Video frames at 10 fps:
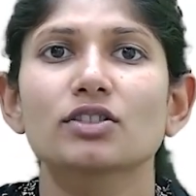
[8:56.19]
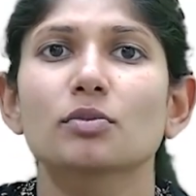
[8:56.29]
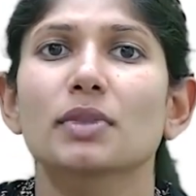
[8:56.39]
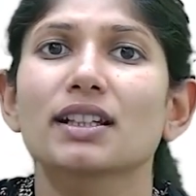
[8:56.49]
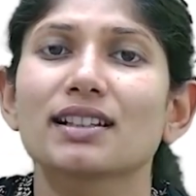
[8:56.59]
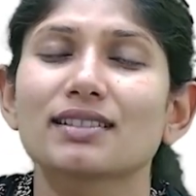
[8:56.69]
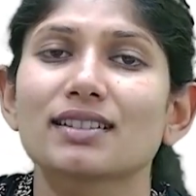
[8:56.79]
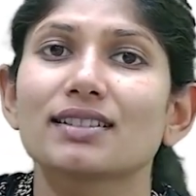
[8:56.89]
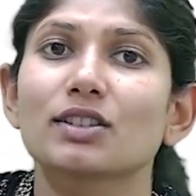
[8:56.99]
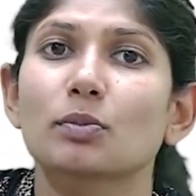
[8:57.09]
meaning that
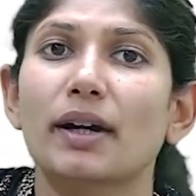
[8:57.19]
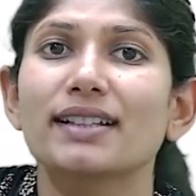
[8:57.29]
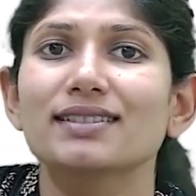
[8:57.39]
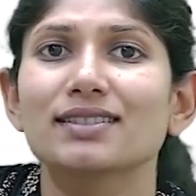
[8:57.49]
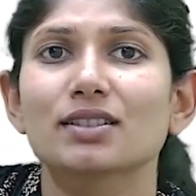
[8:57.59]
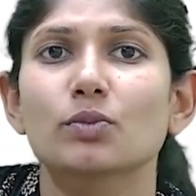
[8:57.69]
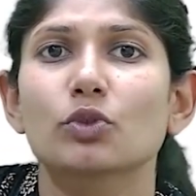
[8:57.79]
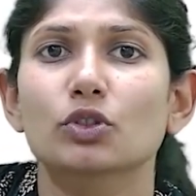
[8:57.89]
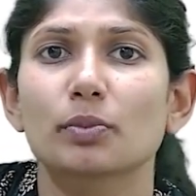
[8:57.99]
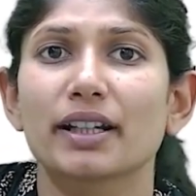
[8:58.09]
the spy system
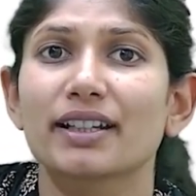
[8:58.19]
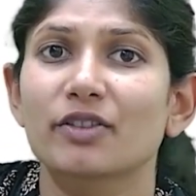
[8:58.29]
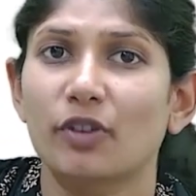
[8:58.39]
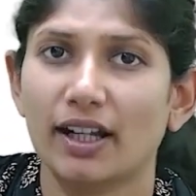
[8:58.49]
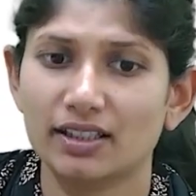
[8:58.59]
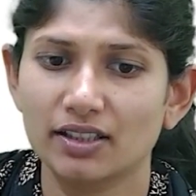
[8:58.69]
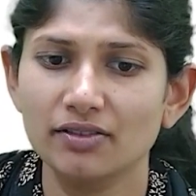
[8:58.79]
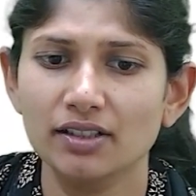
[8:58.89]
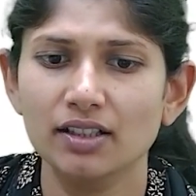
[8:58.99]
was made effective.